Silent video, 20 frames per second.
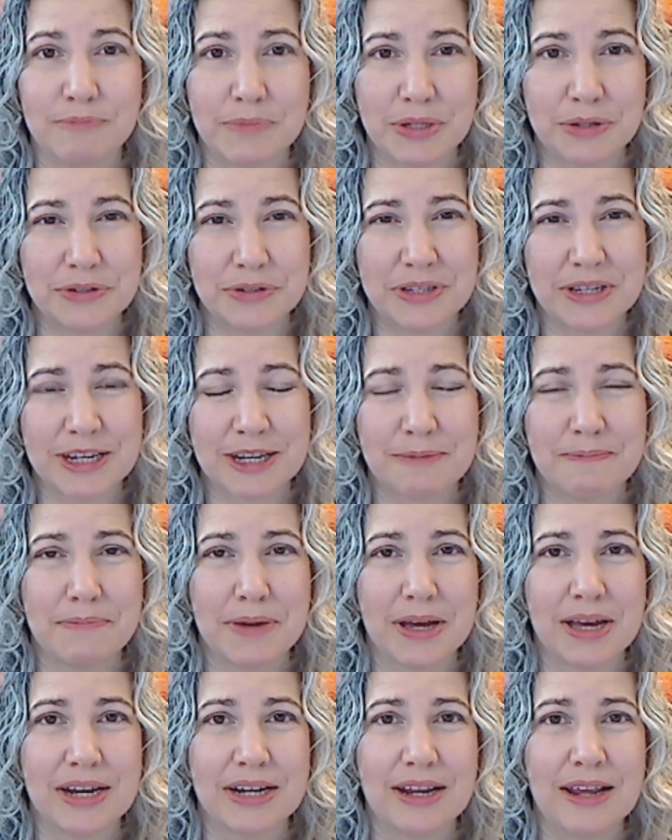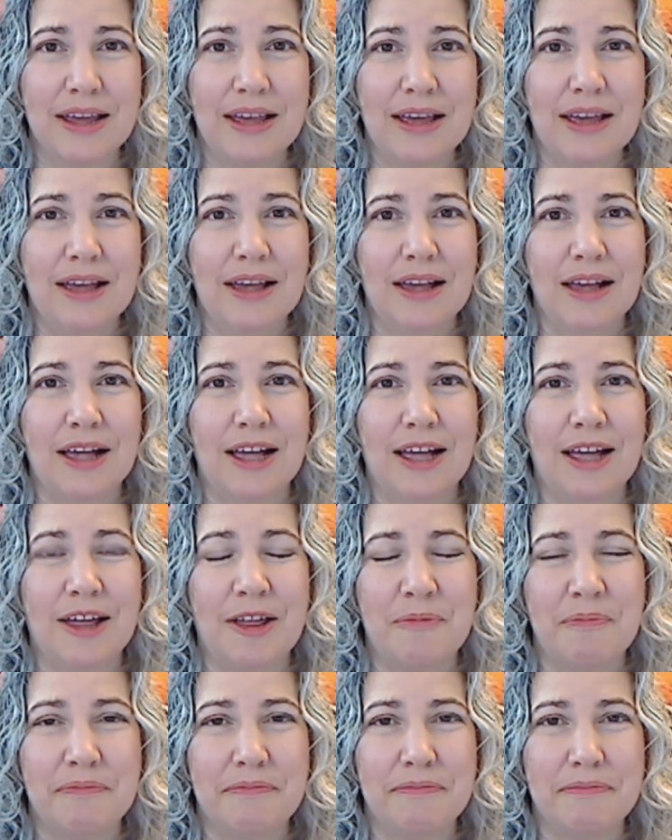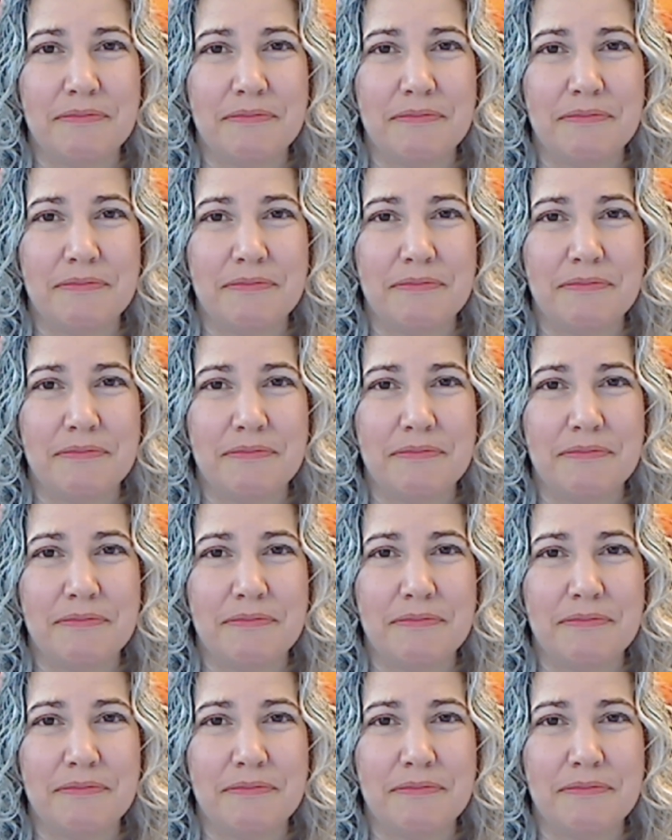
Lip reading: music, but I